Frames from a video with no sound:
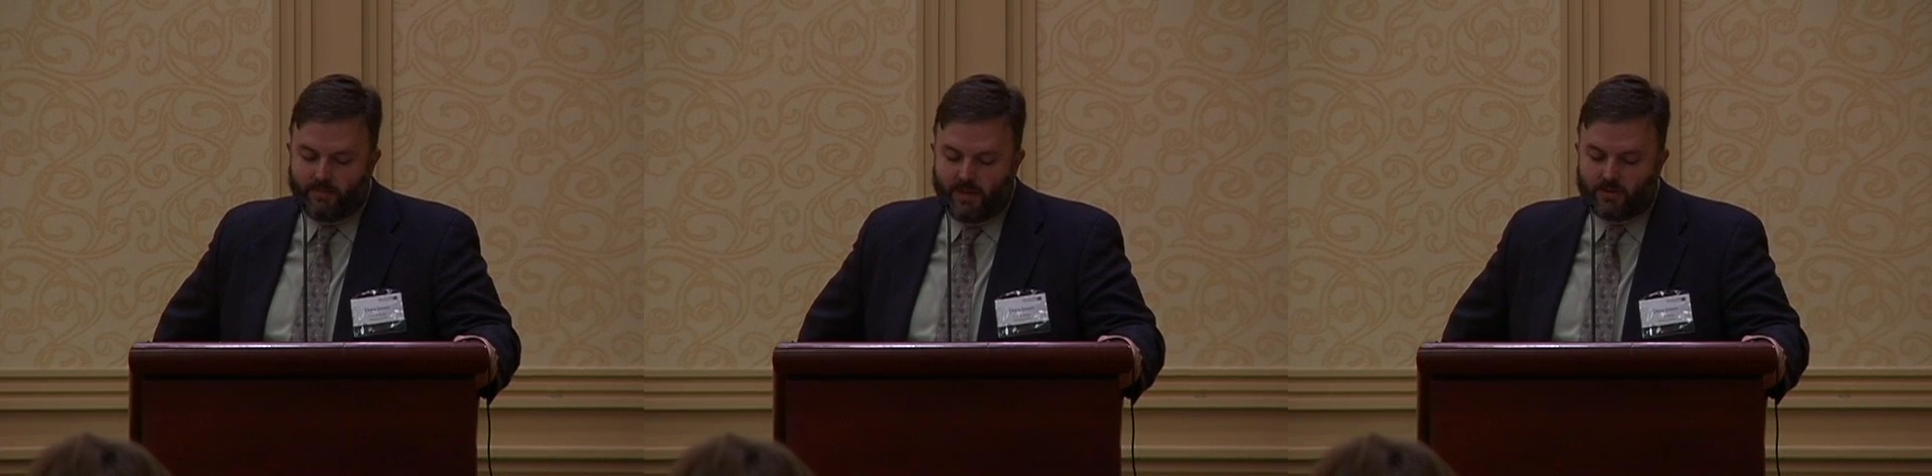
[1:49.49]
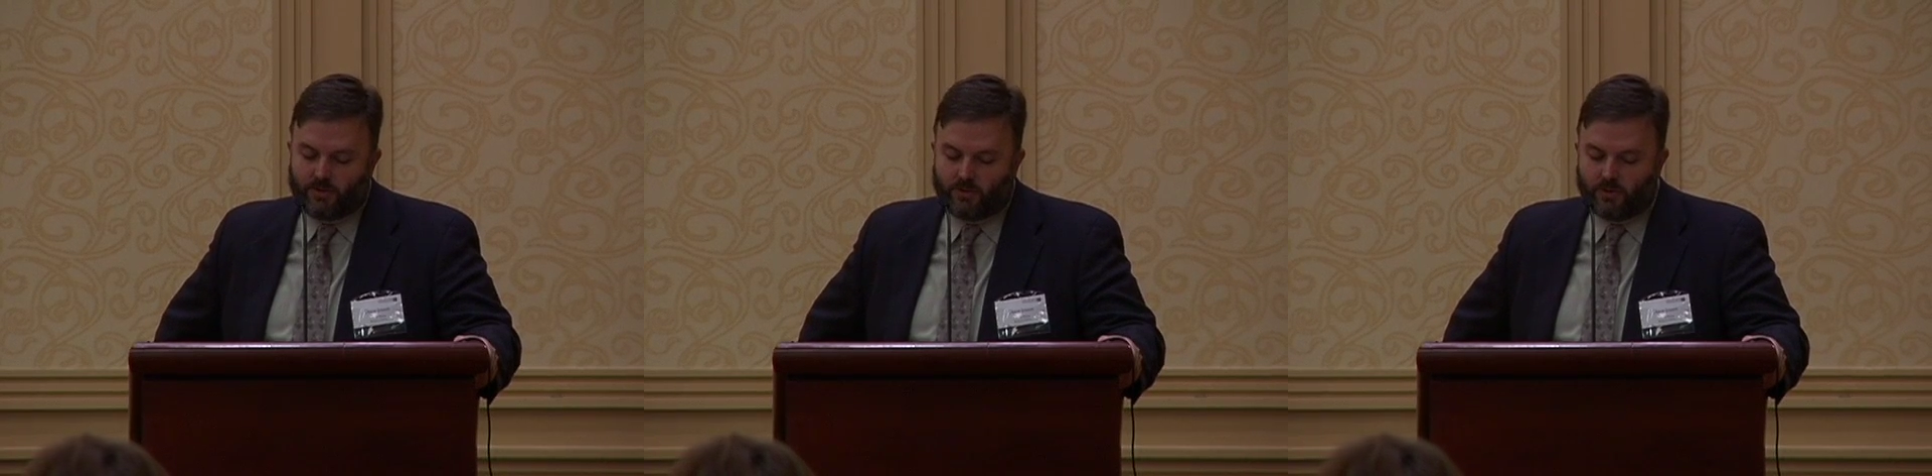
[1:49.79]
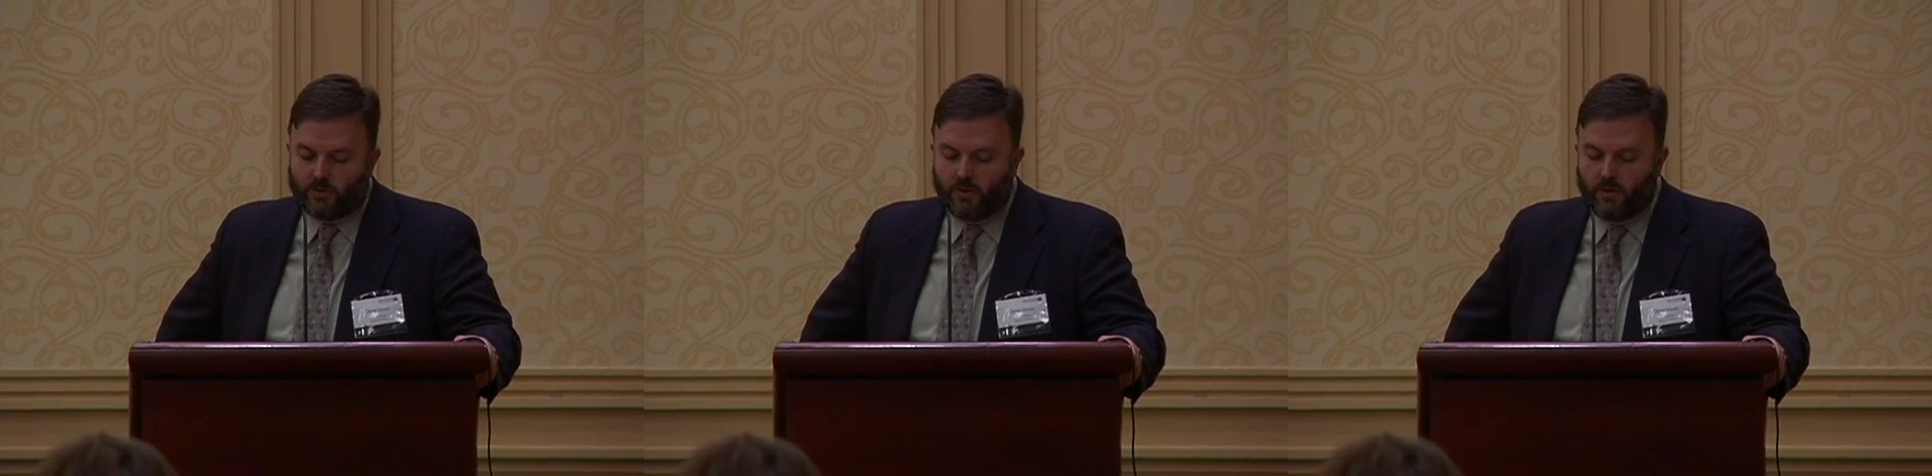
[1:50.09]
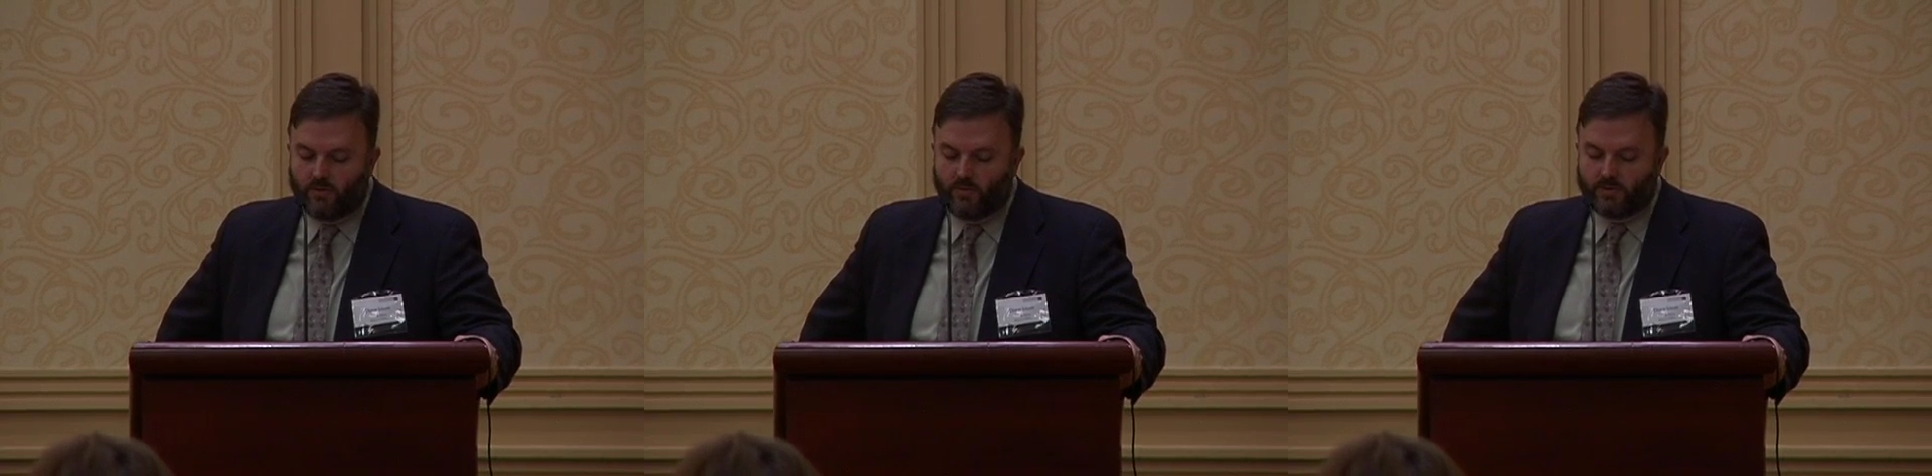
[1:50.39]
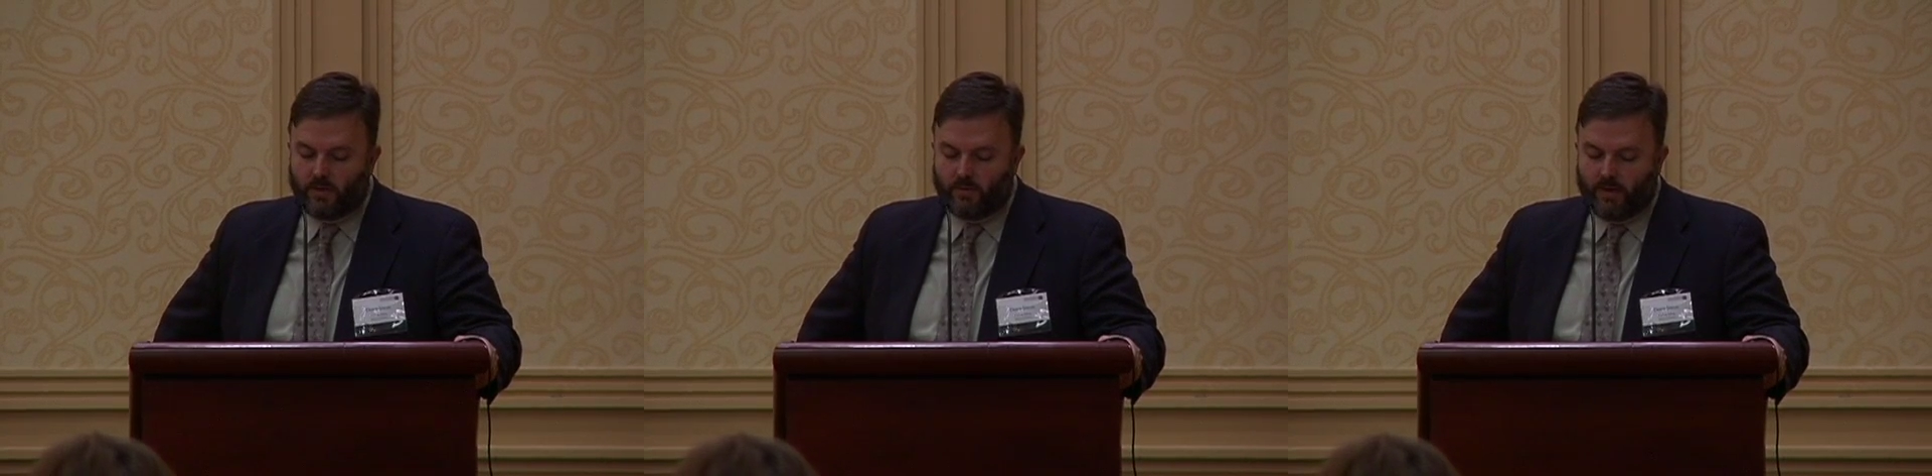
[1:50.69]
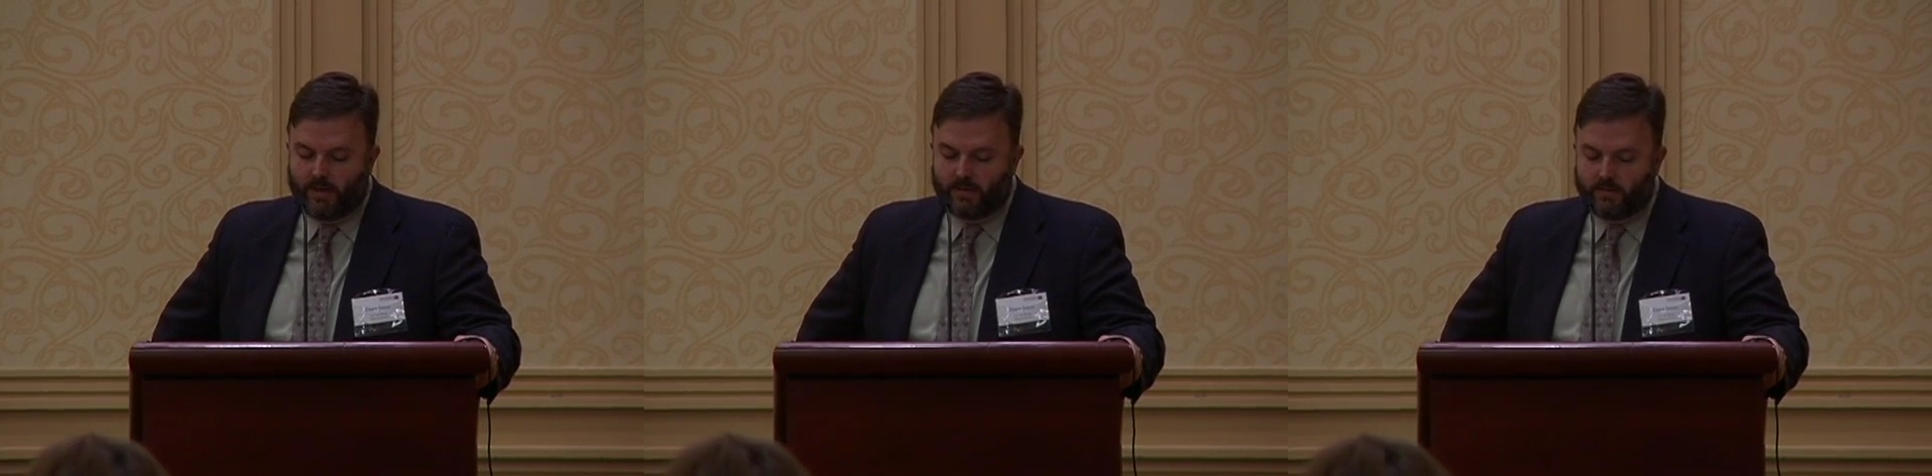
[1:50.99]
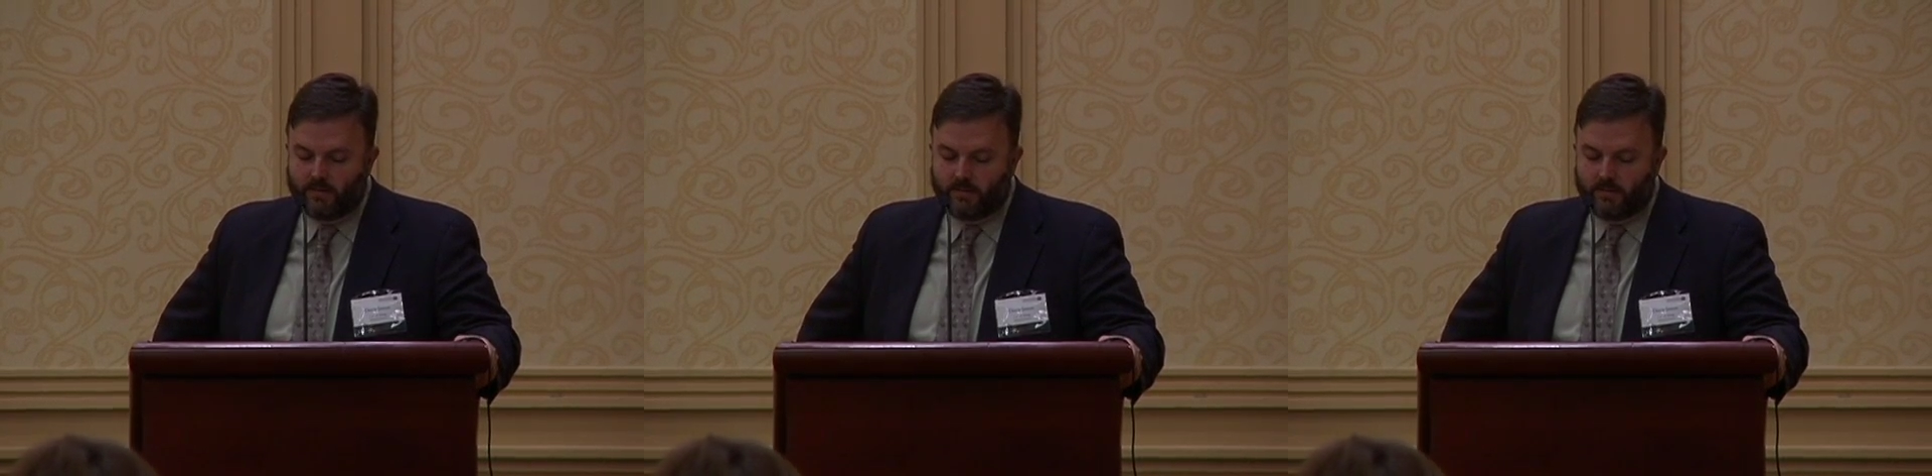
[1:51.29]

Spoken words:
make sure her own was all right.